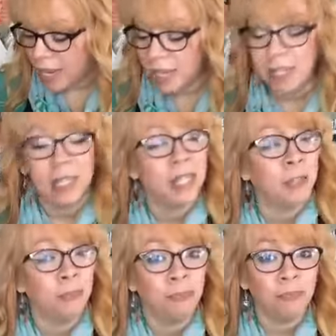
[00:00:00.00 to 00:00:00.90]

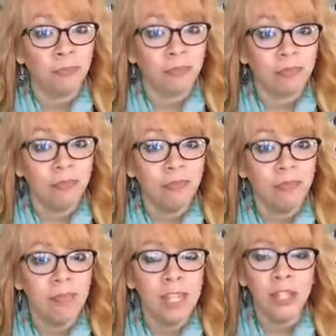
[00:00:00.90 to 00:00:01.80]
And
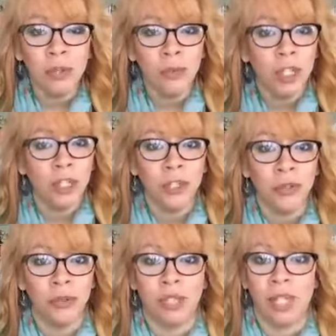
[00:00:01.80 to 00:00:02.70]
so what do you
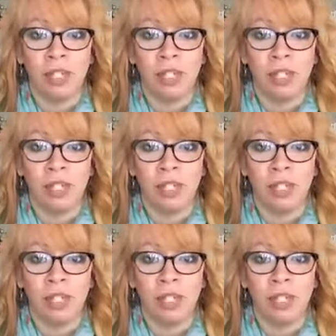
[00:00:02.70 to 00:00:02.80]
use?